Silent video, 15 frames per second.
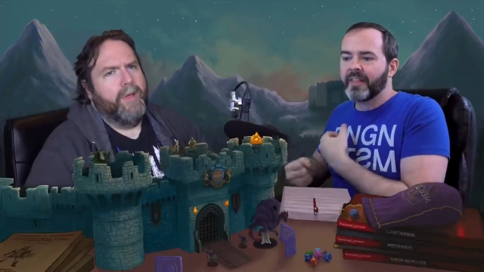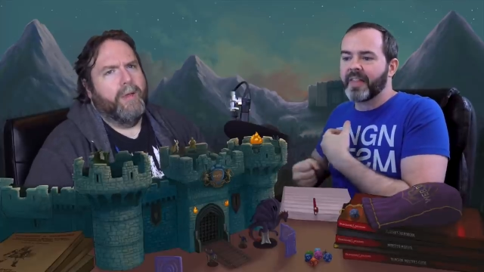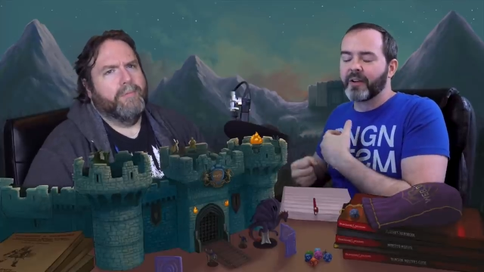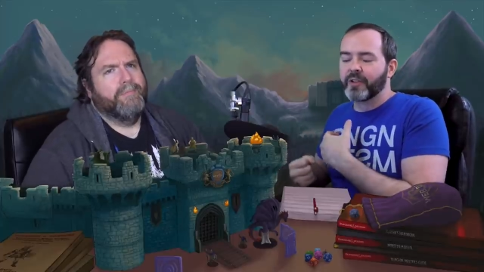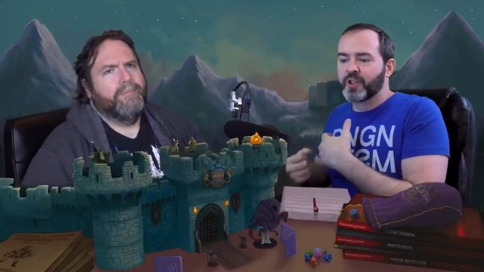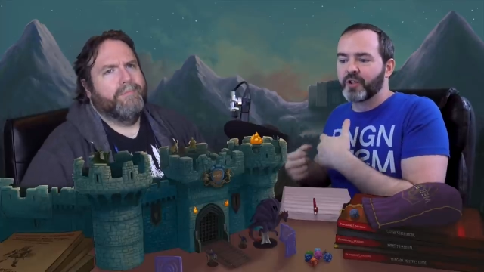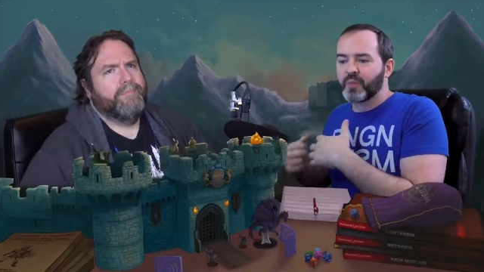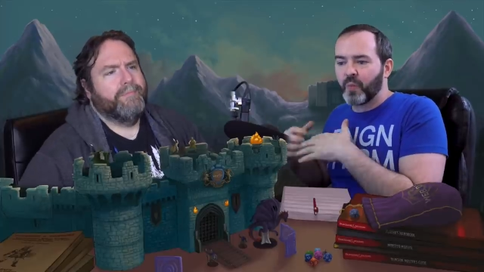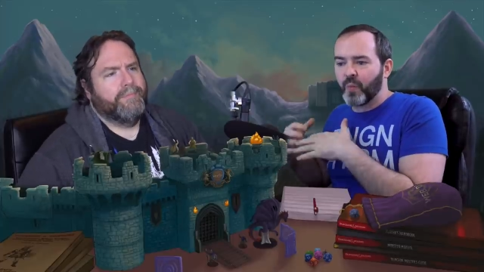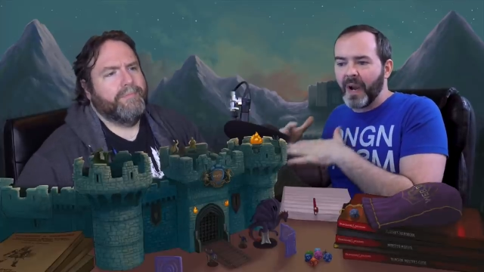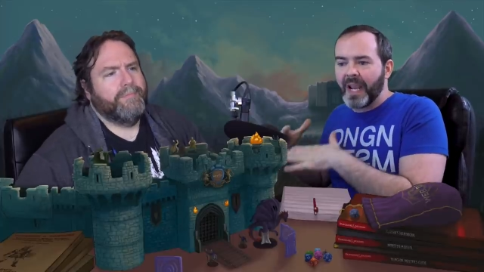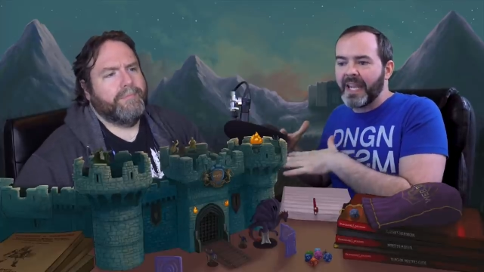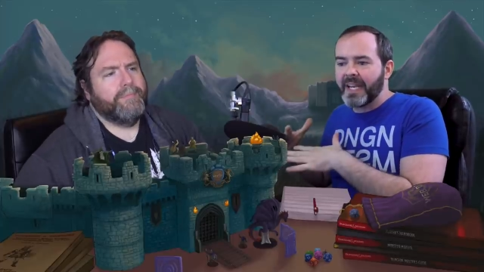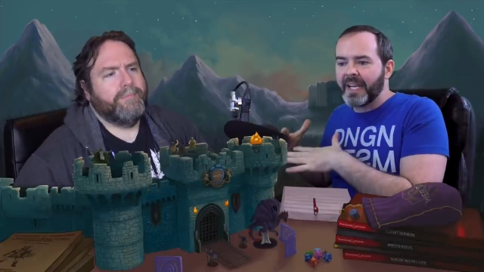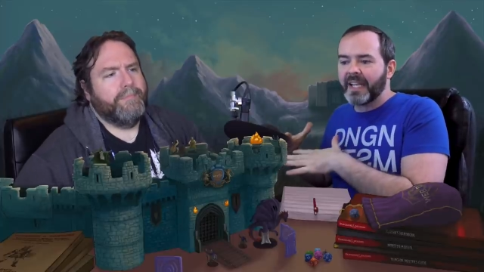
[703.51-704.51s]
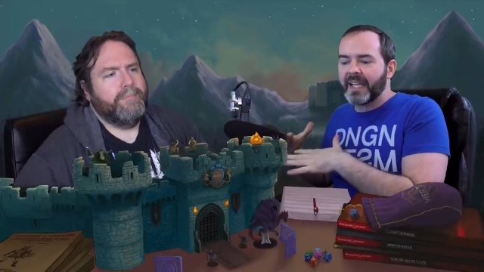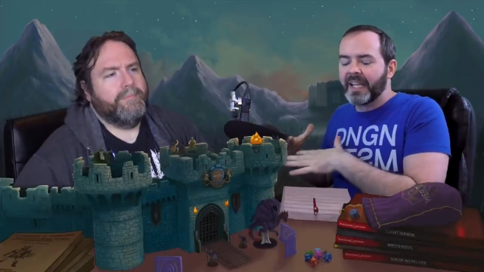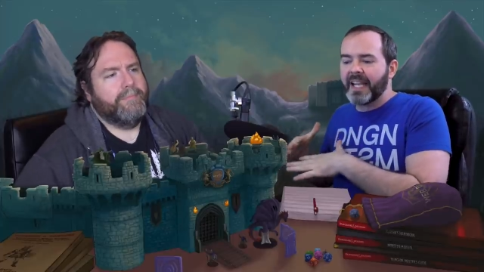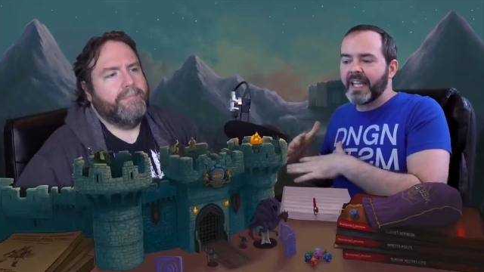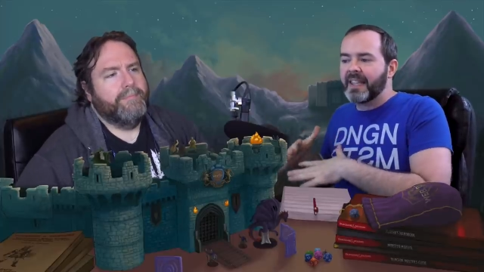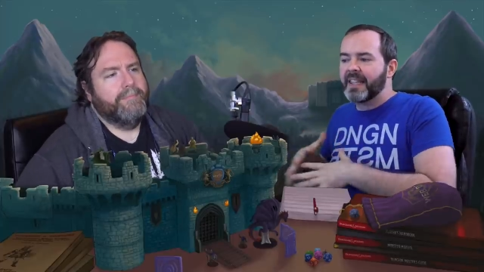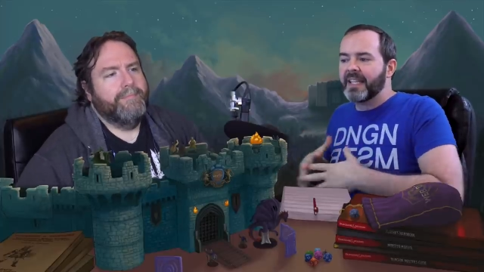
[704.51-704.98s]
Speaker 1: that are just waiting
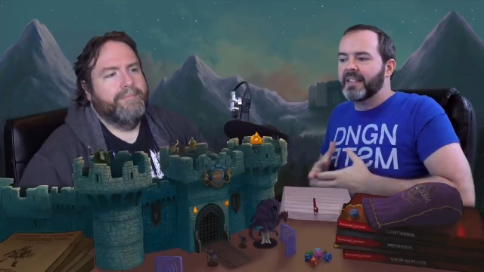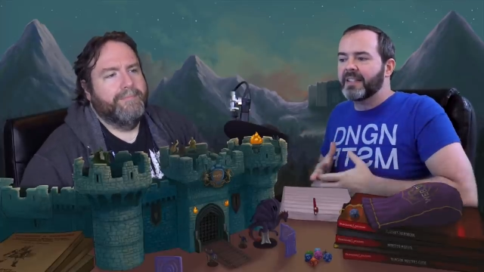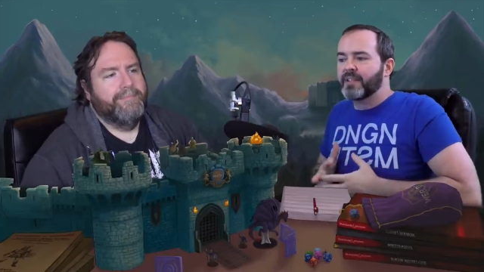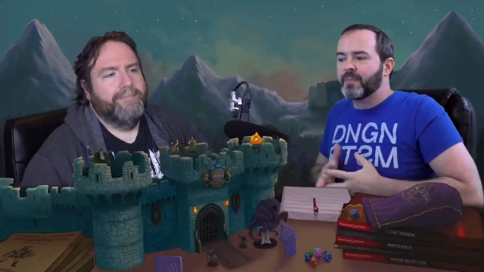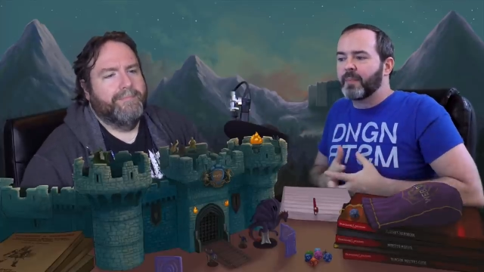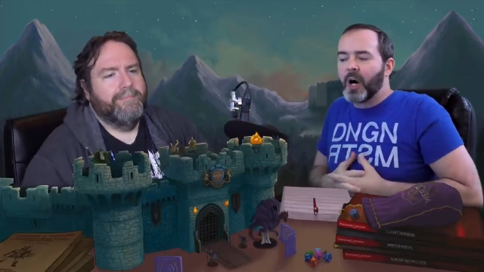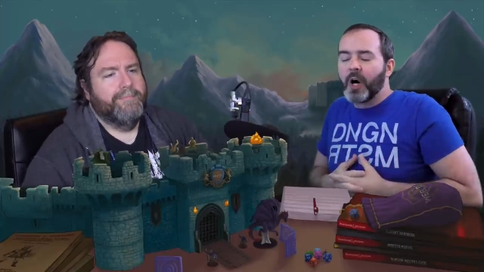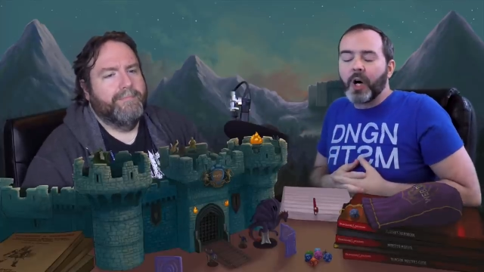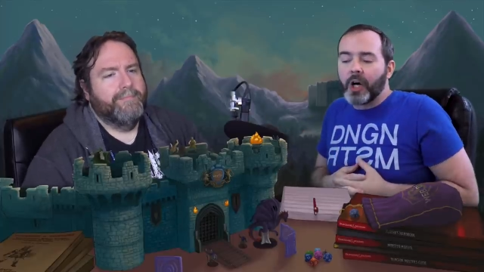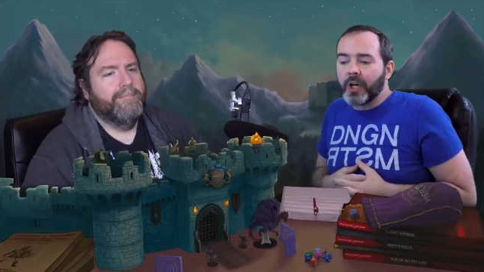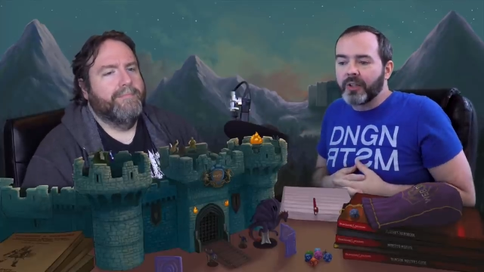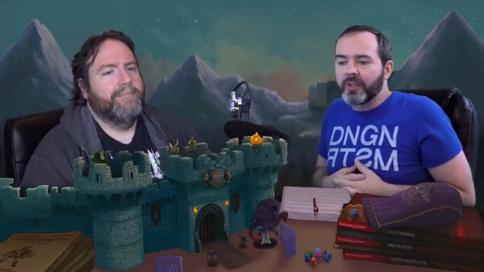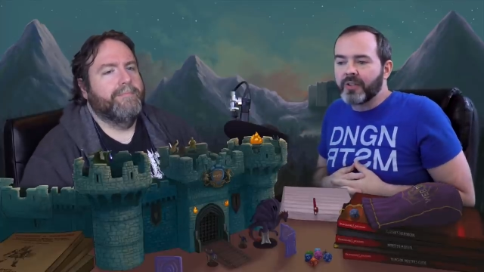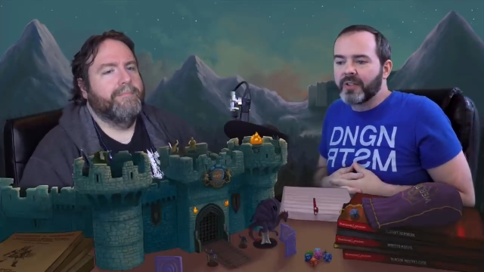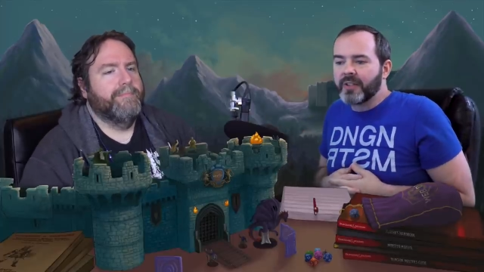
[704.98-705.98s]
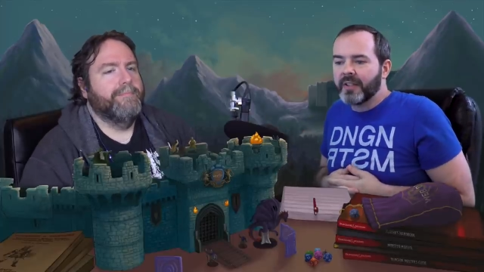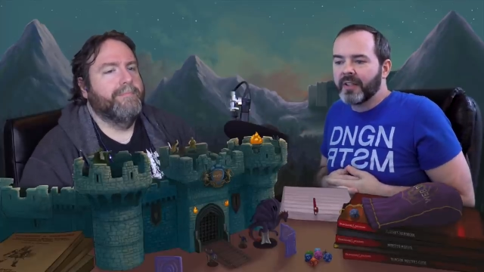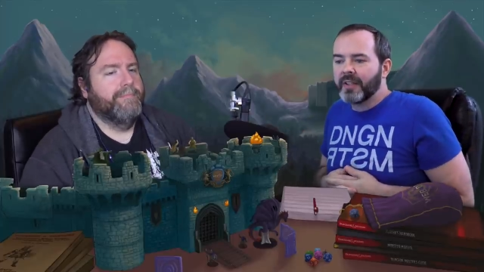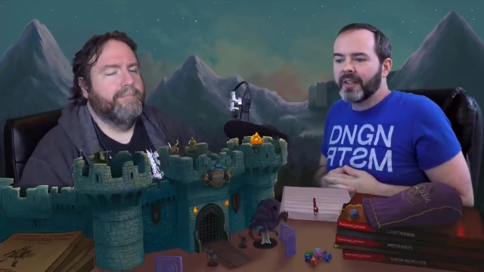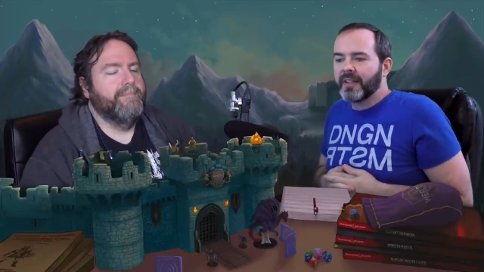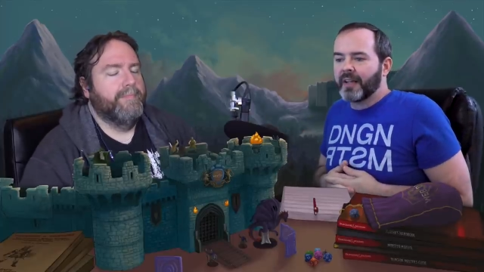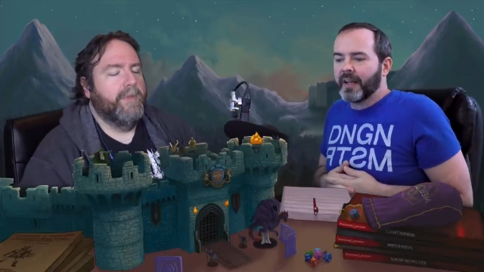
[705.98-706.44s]
in these bogs
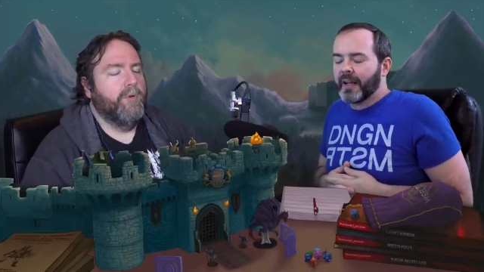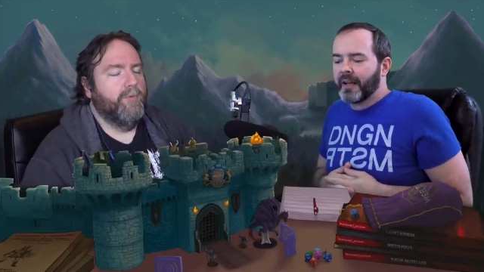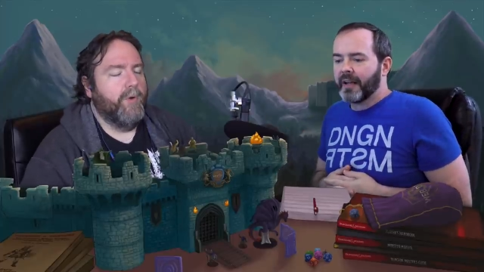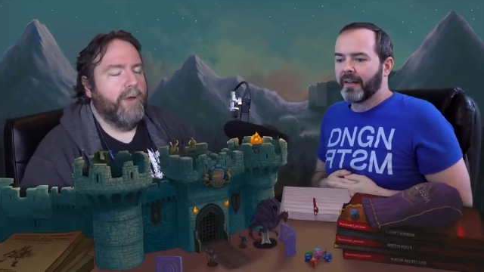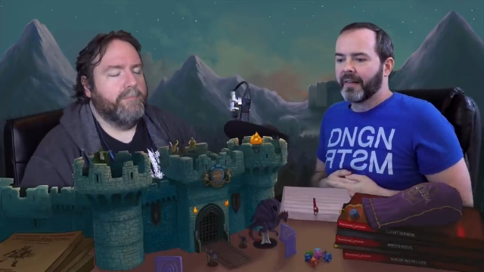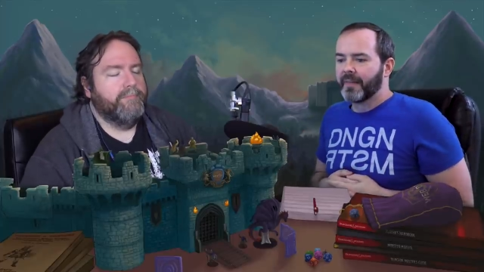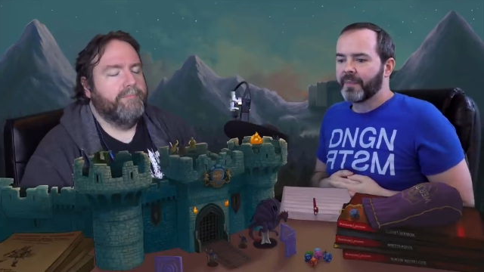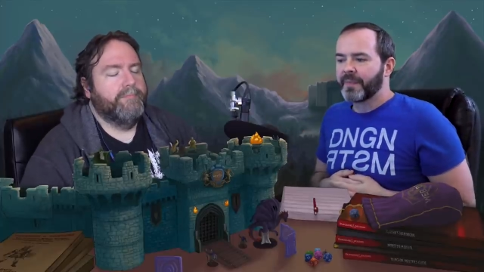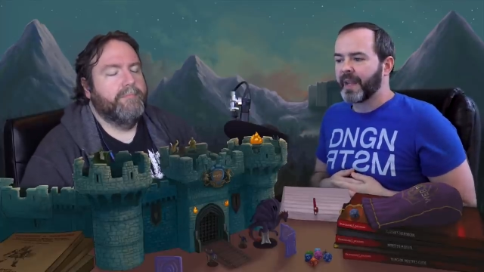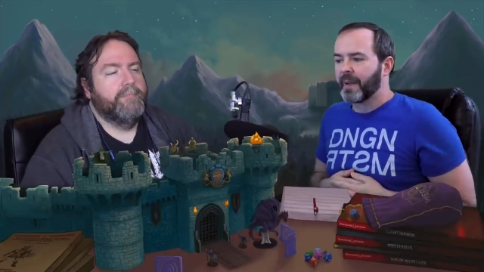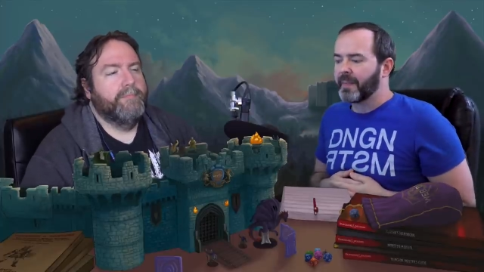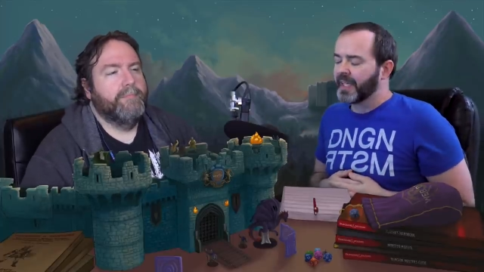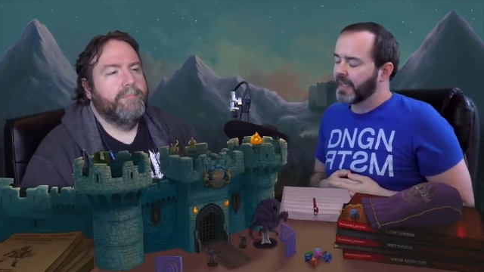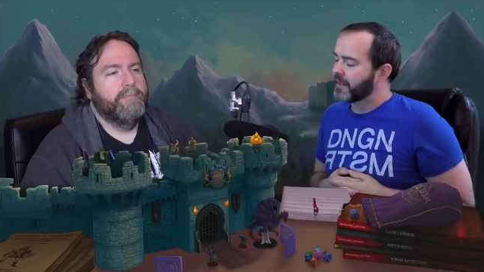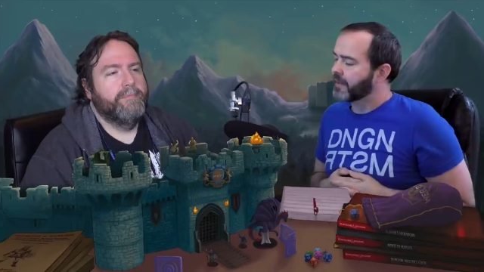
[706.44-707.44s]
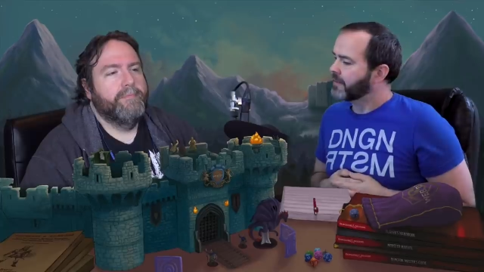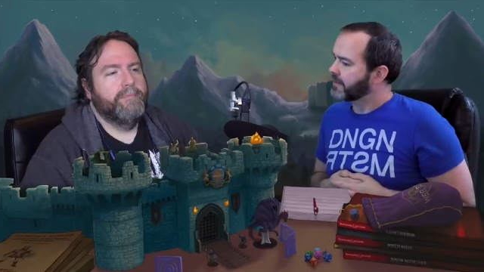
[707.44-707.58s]
uh right. i mean